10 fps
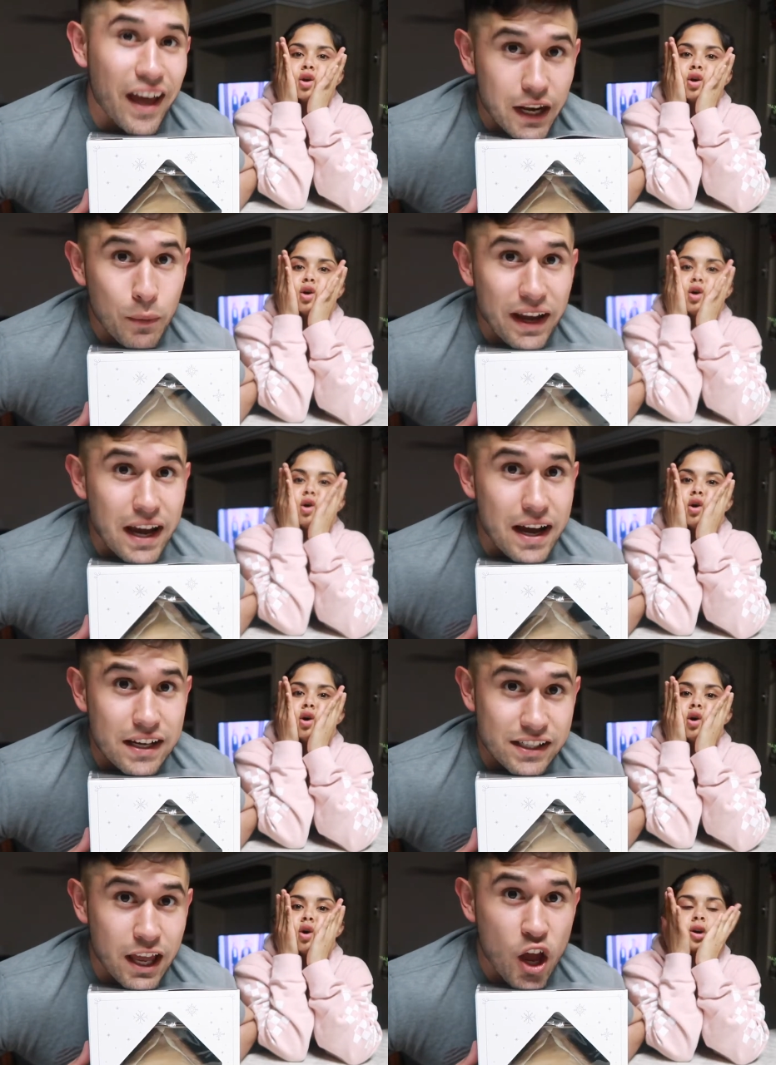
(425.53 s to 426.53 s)
Speaker 1: Anyway,
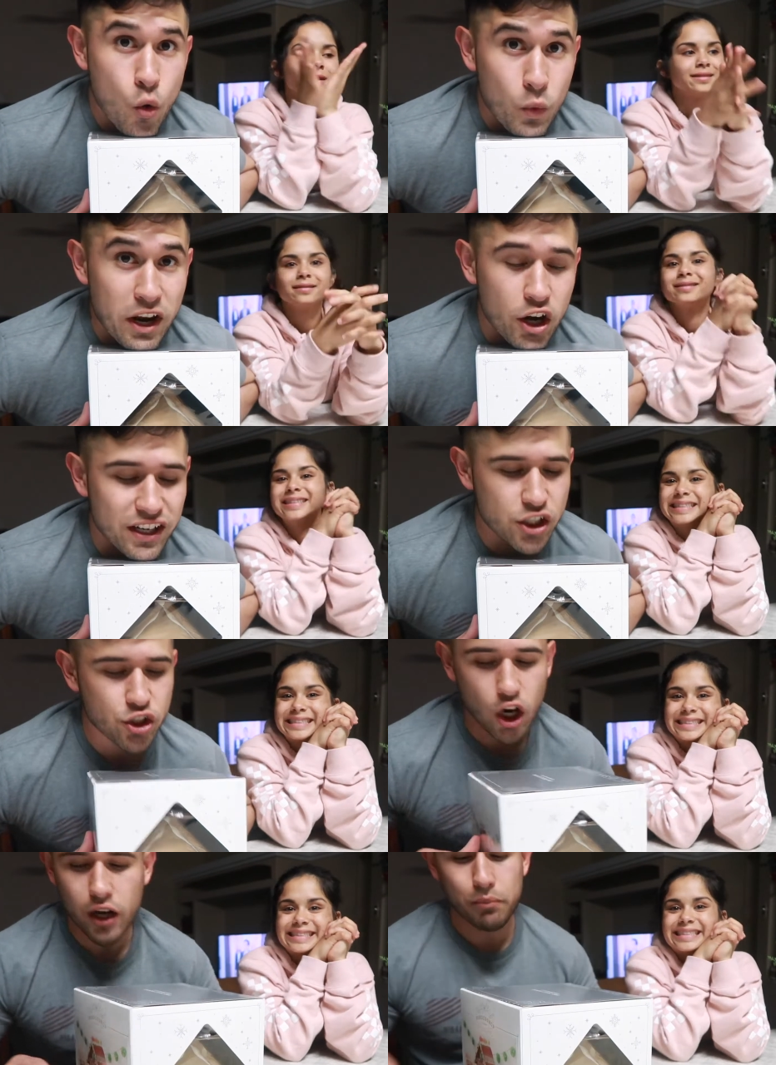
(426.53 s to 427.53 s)
guys, we are gonna
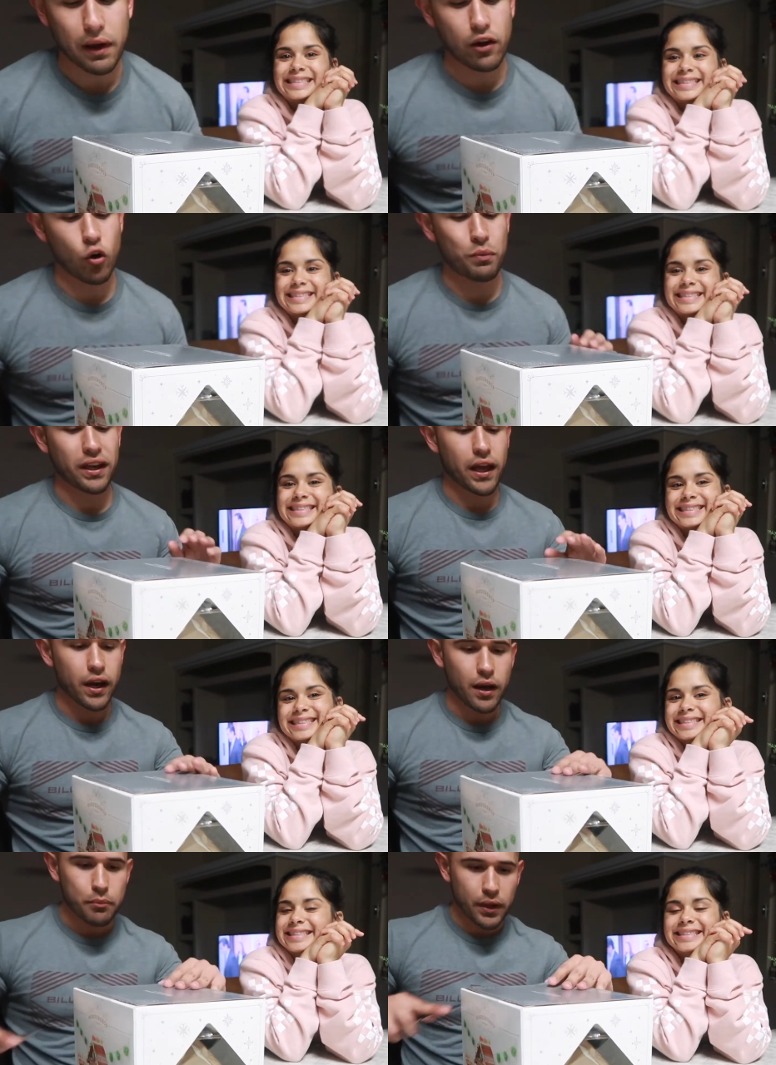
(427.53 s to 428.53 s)
start by opening
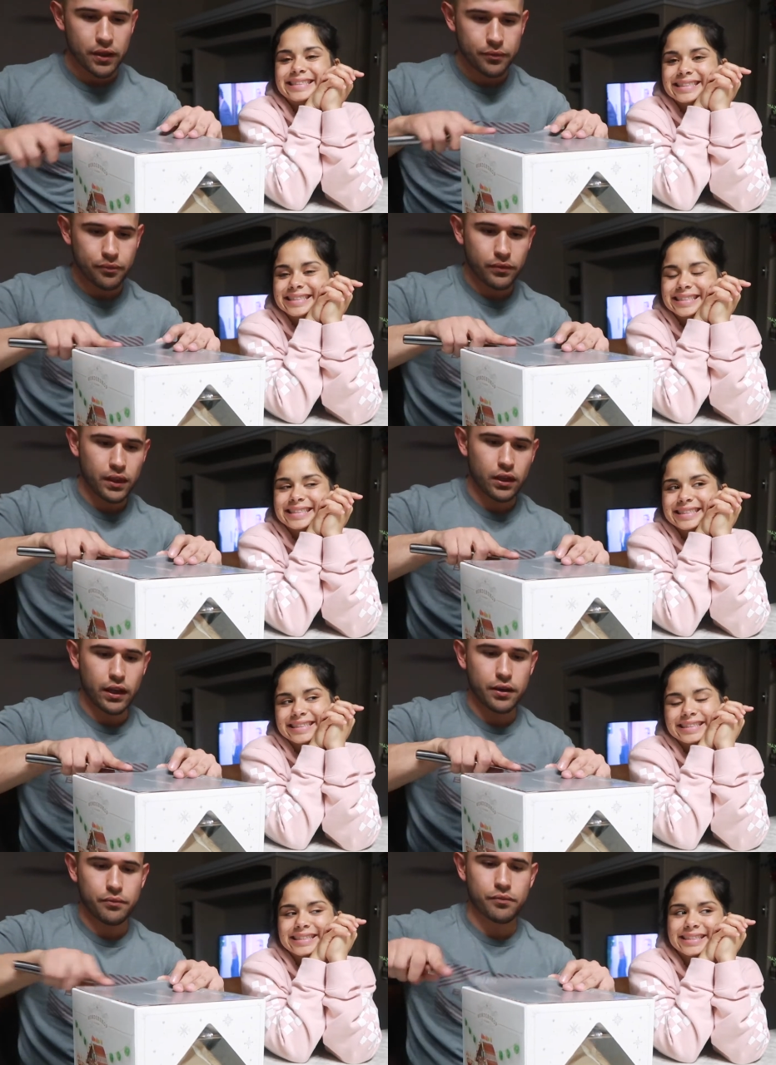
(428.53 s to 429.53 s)
it up.
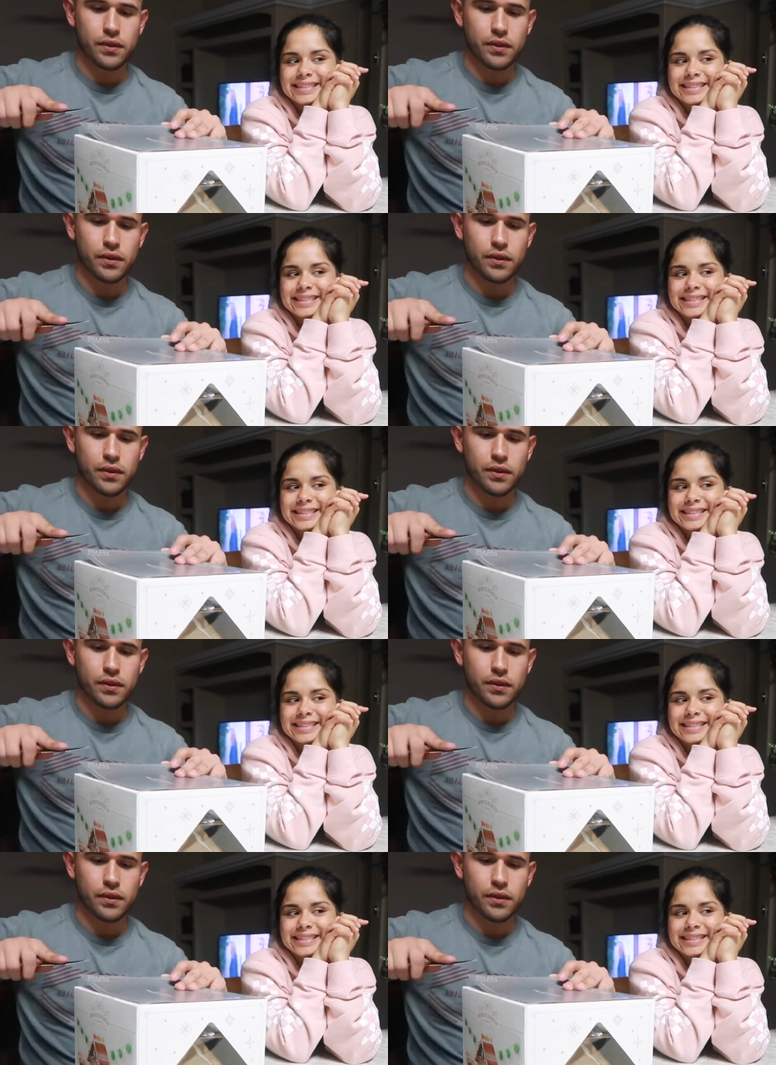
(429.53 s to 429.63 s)
Okay.